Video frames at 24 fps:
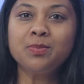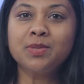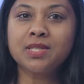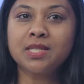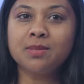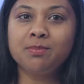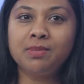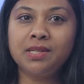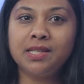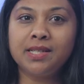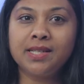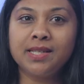
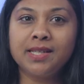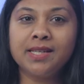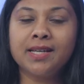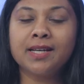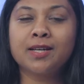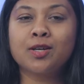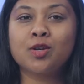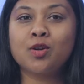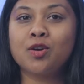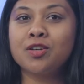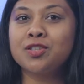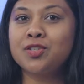visibility
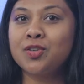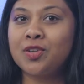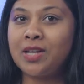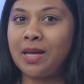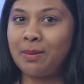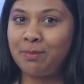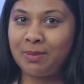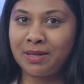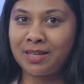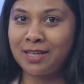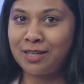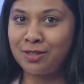across your
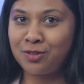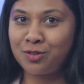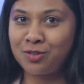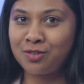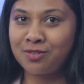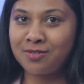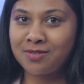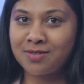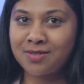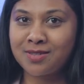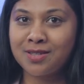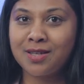
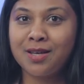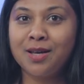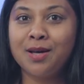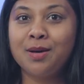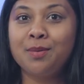applications,